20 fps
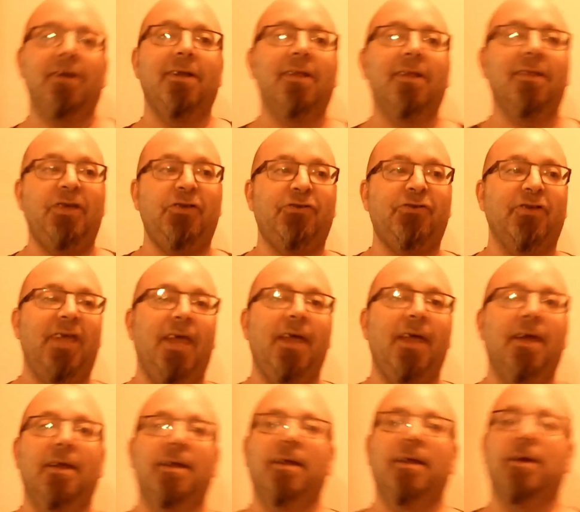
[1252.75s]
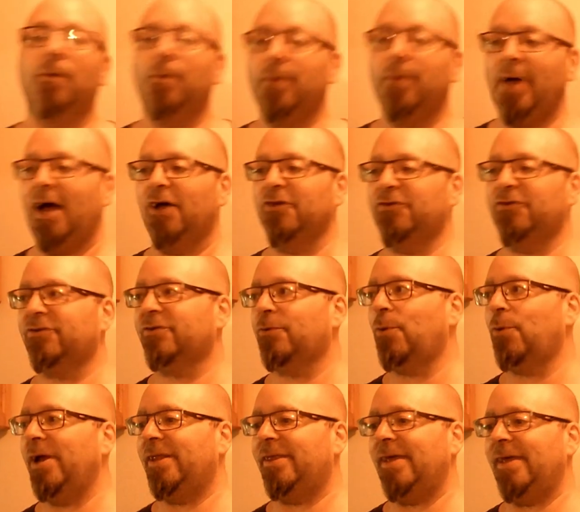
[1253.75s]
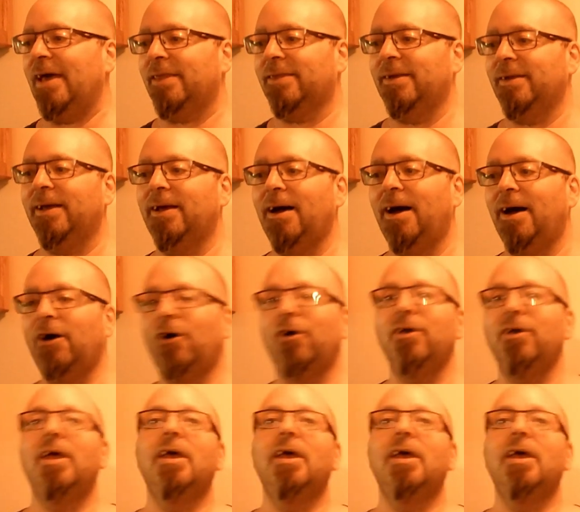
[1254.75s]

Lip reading: at least in Canada, has quite the ethnic aisle.